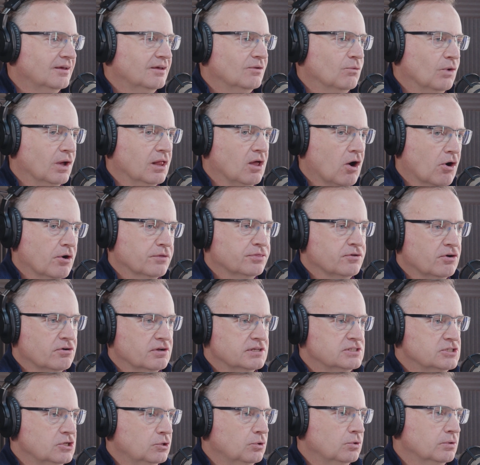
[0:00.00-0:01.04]
Well,
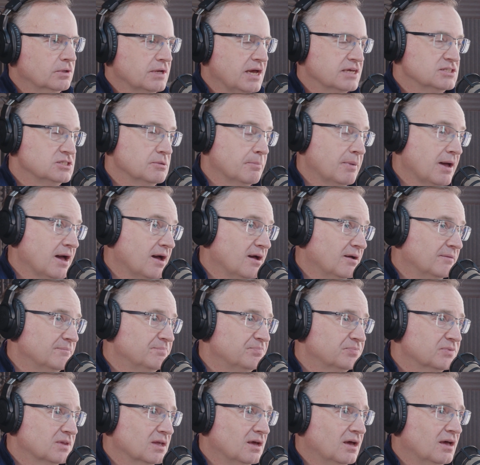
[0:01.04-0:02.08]
R32 has about
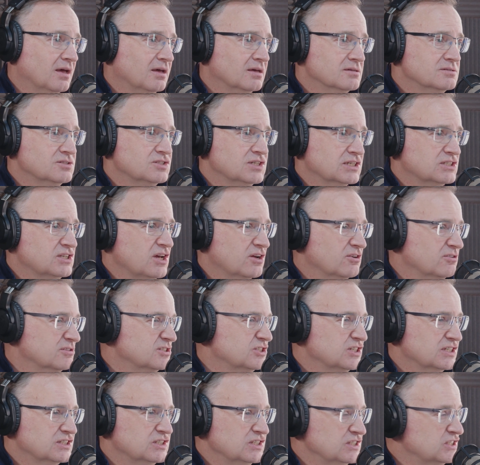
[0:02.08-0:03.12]

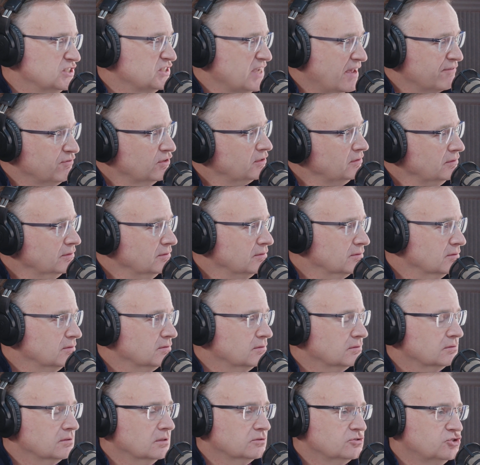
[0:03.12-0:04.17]
667
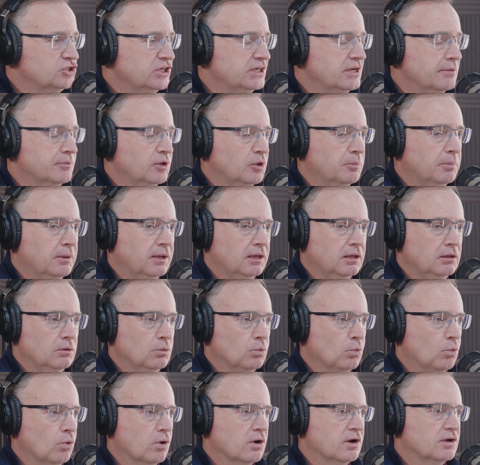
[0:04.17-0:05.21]
GWP,
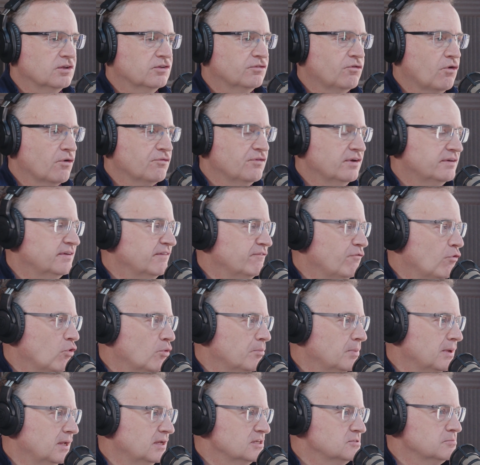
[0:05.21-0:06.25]
whereas
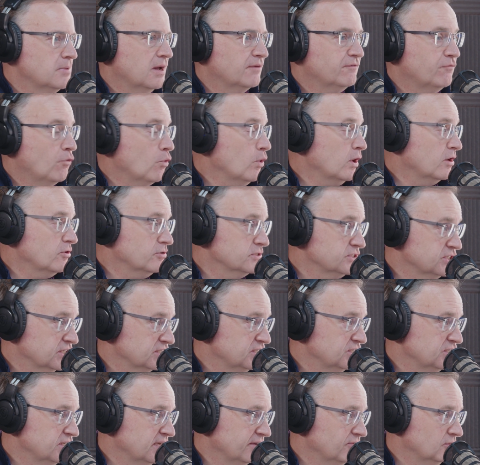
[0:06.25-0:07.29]
454B is about
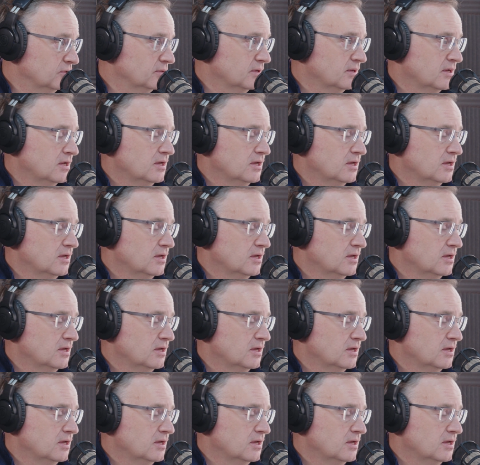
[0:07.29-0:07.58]
467.